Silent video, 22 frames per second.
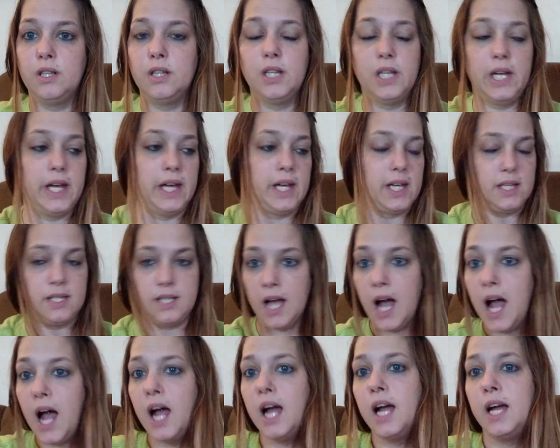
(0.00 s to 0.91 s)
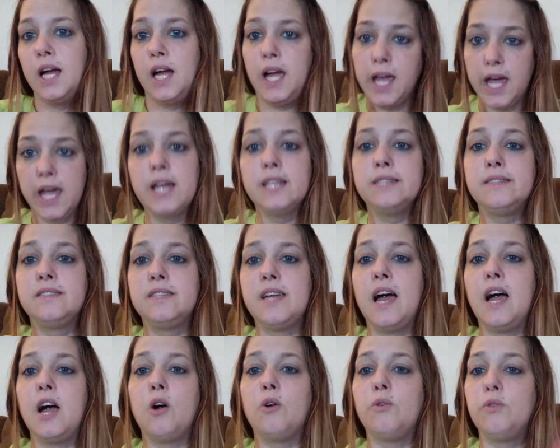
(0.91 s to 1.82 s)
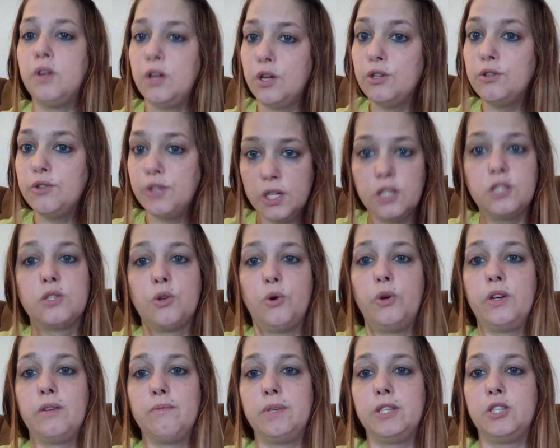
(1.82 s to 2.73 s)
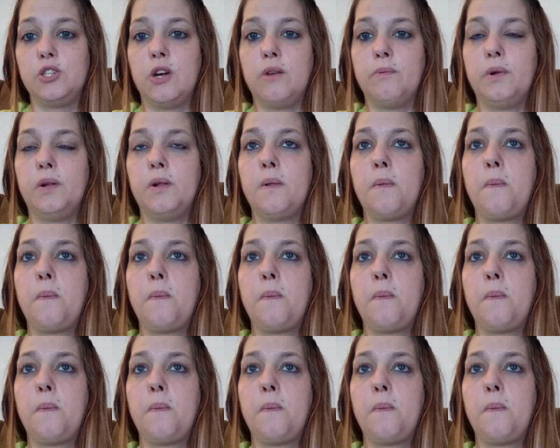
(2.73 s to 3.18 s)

Like, hands down, there's going to be trouble.